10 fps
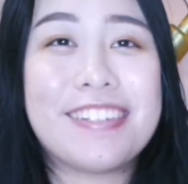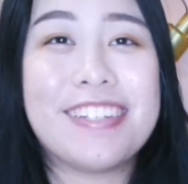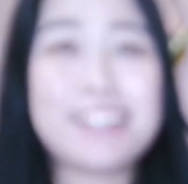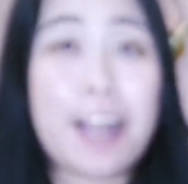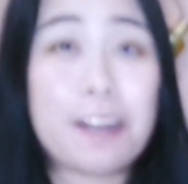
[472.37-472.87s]

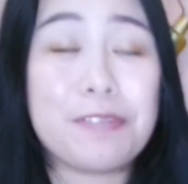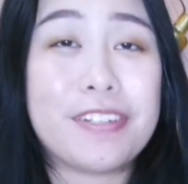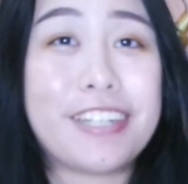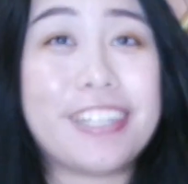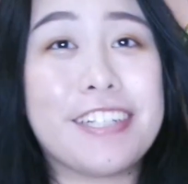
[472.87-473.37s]
the entire
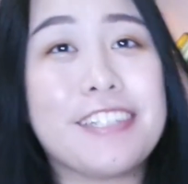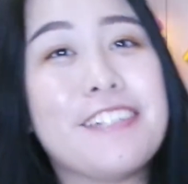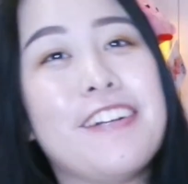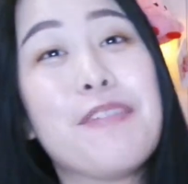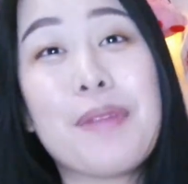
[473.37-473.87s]

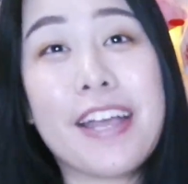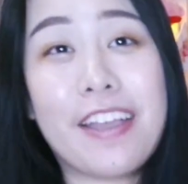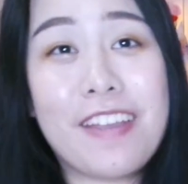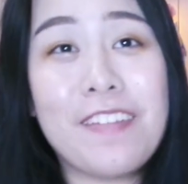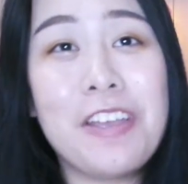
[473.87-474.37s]
video and
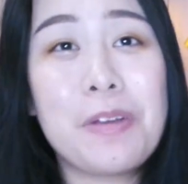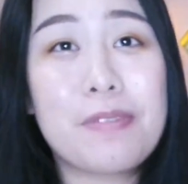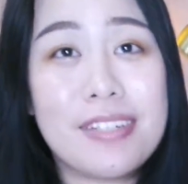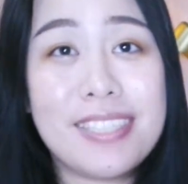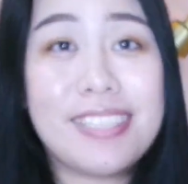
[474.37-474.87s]
my
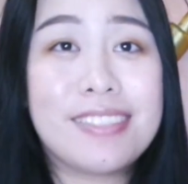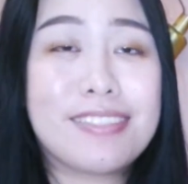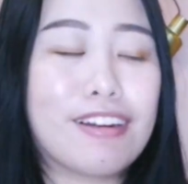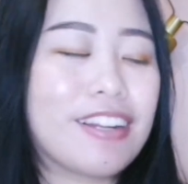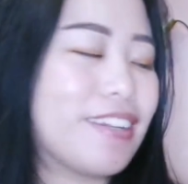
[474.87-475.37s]
wrist is
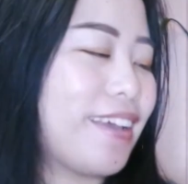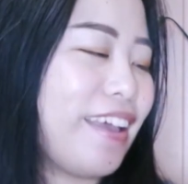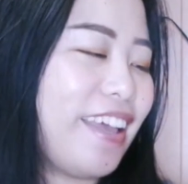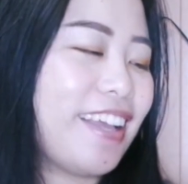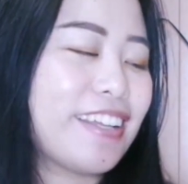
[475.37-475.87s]
starting to
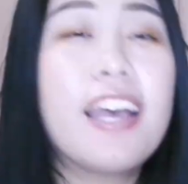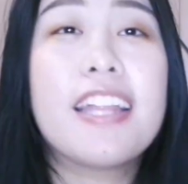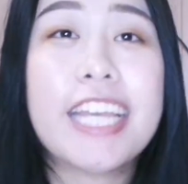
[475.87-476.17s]
ache.